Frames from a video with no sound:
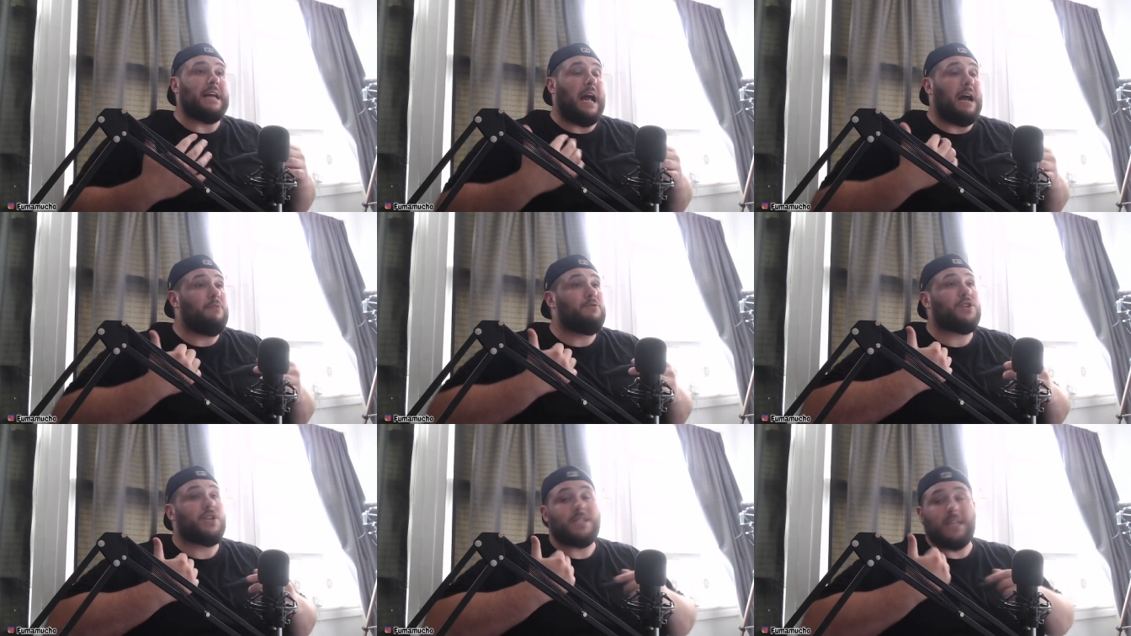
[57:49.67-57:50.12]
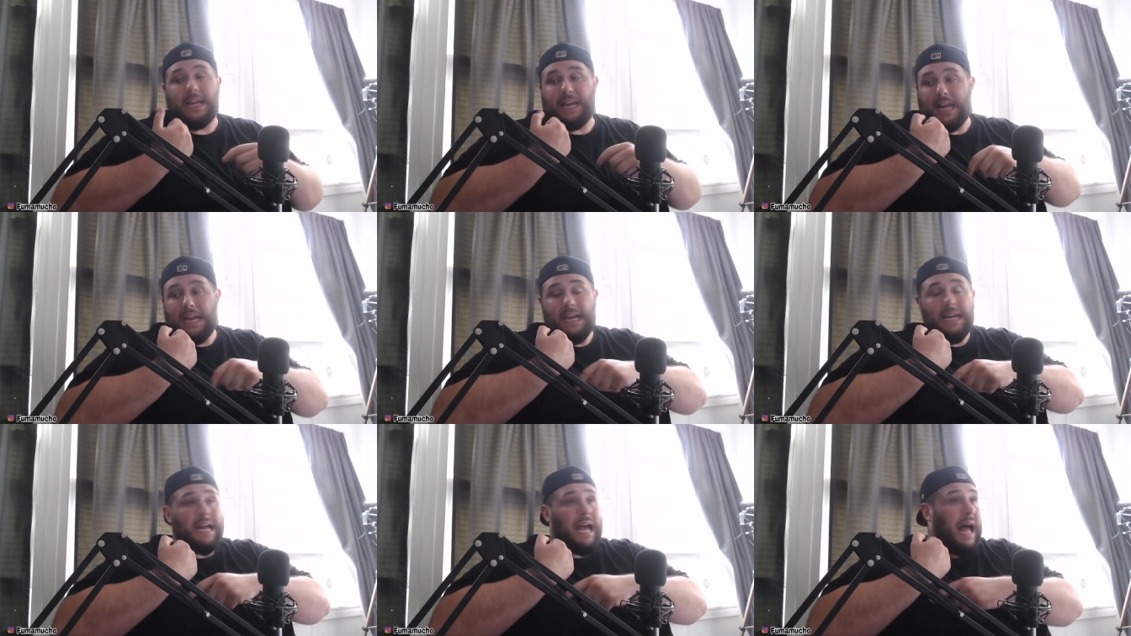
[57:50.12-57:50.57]
I was just like,
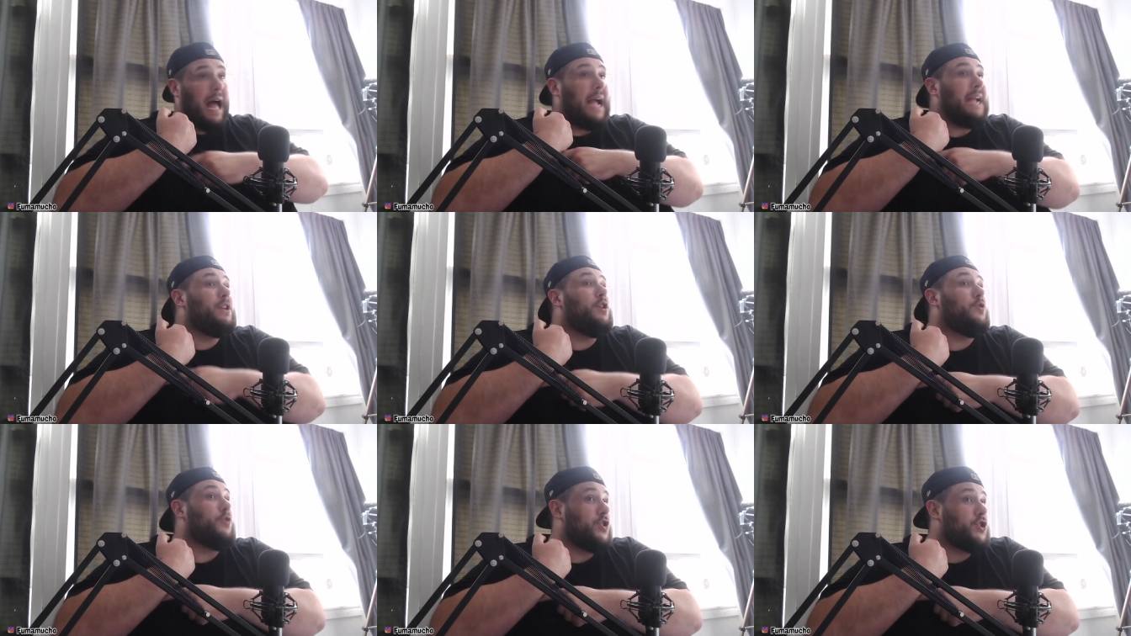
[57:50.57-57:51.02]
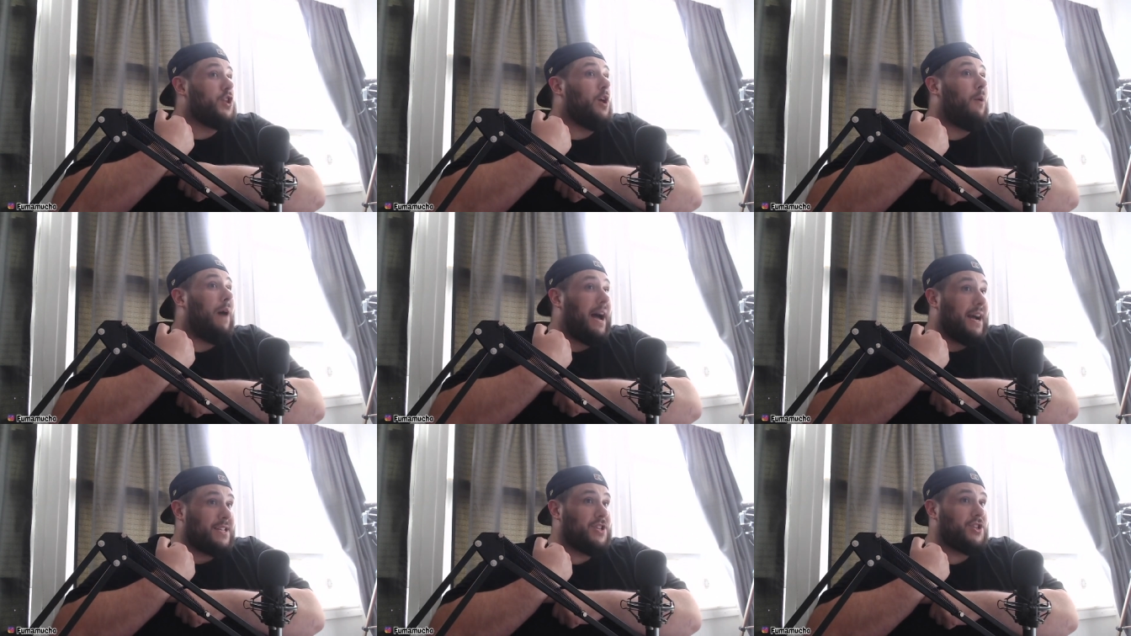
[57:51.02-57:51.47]
I know there's no
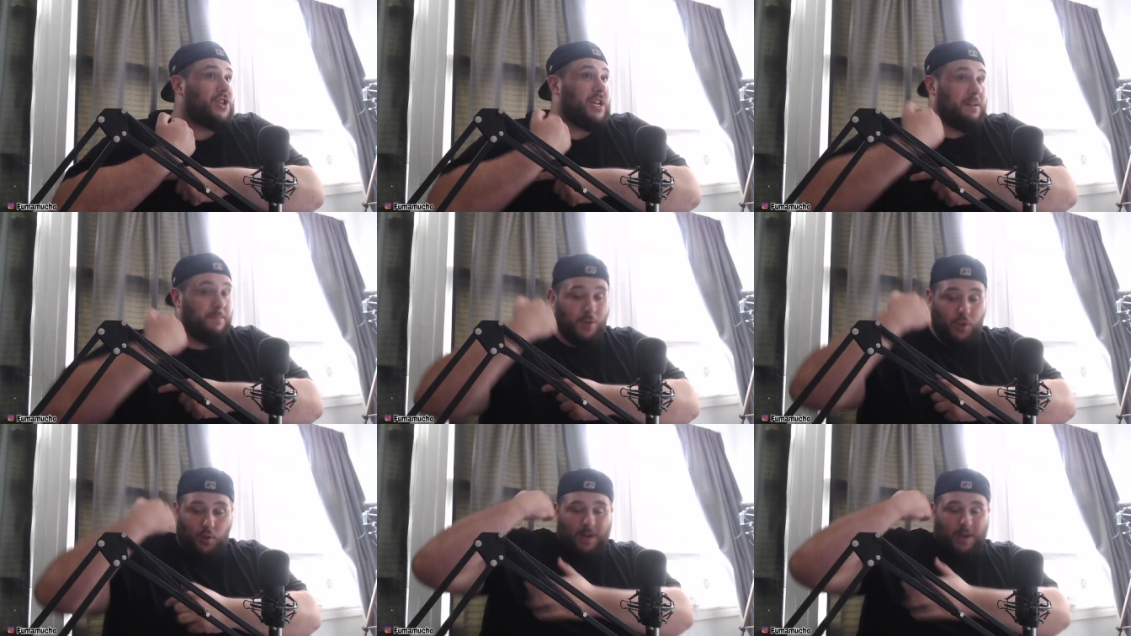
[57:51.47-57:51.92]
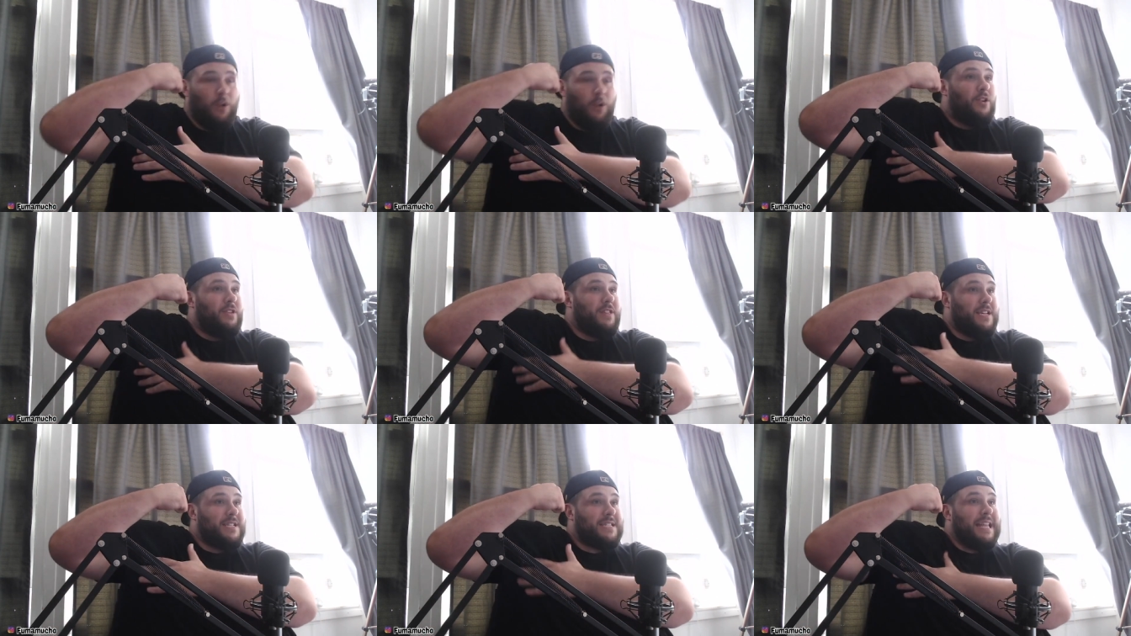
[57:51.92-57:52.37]
oxygen in between all
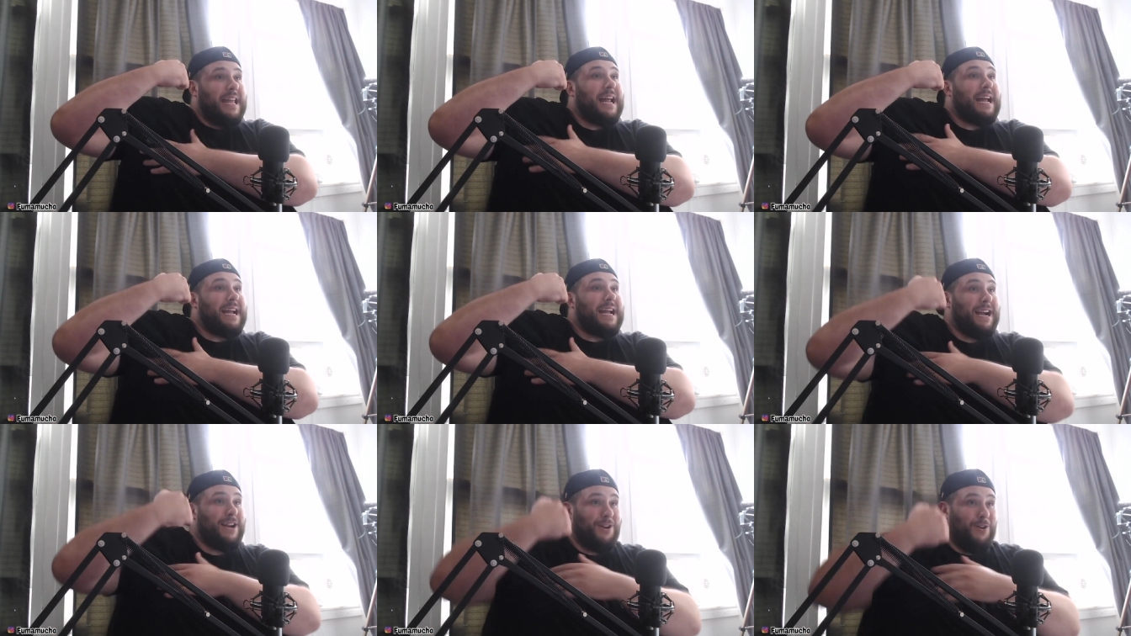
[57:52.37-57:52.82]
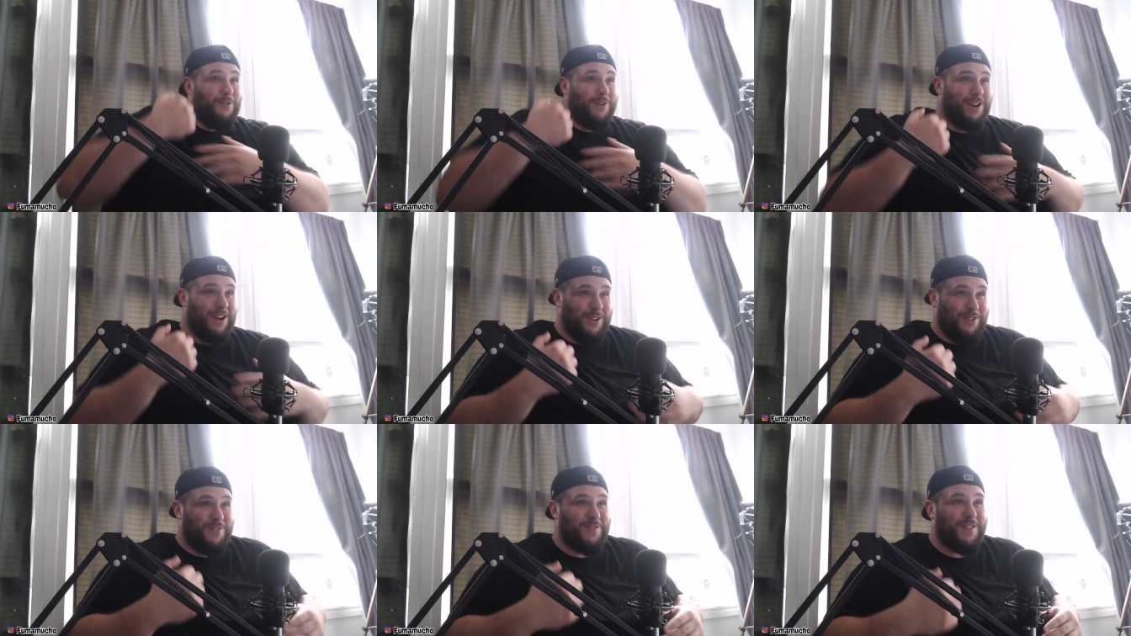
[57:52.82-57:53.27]
this that I got going on
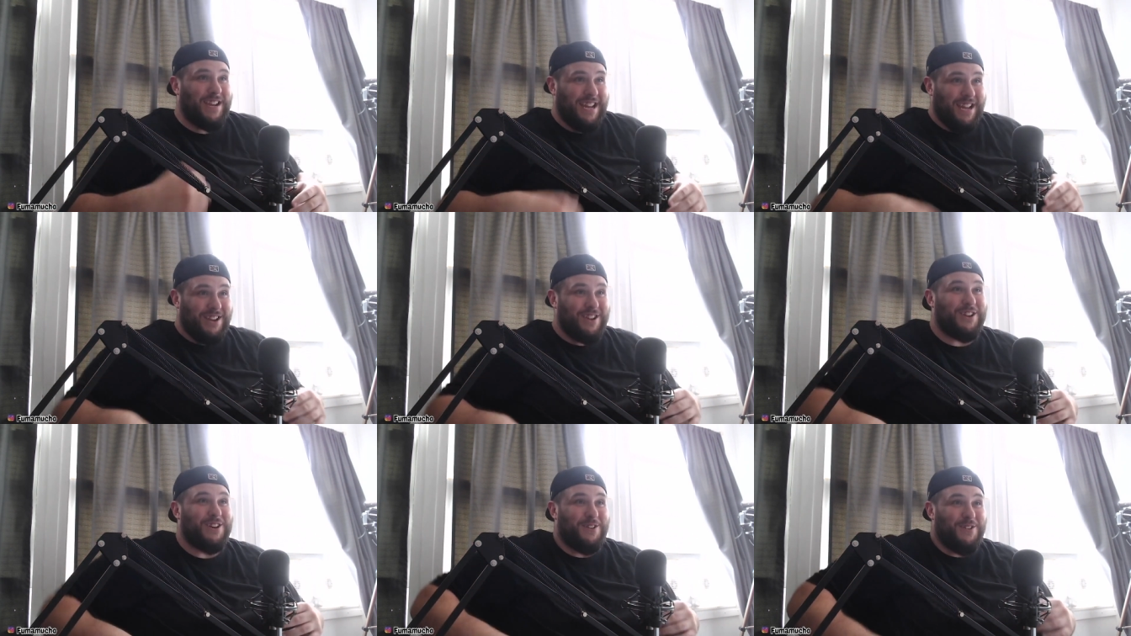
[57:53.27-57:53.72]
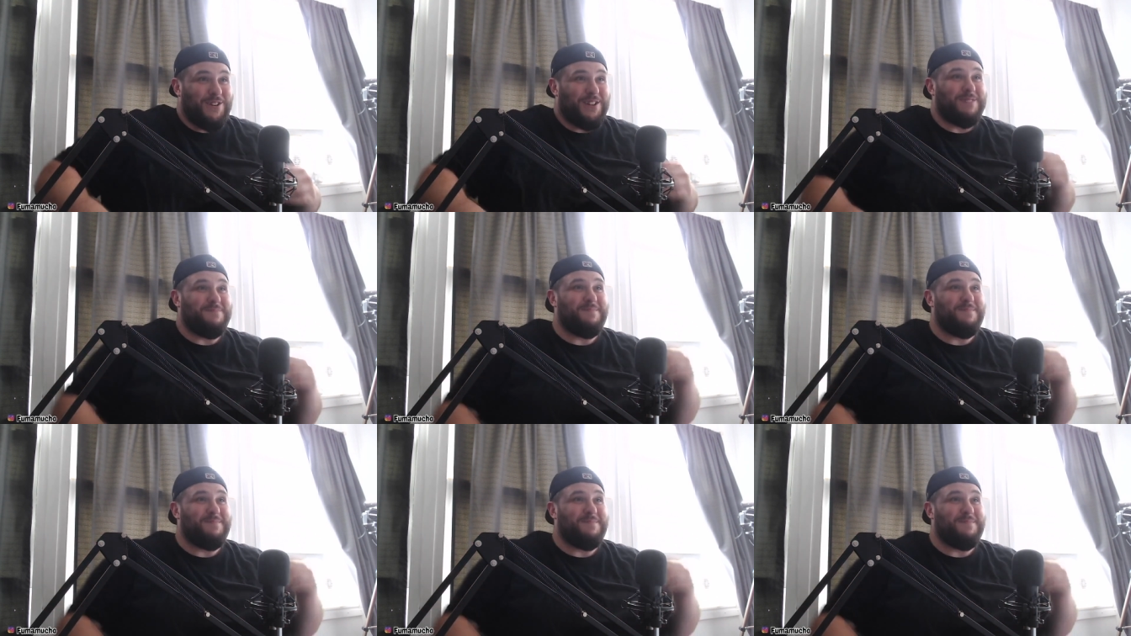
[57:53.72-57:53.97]
over here. You know what I mean?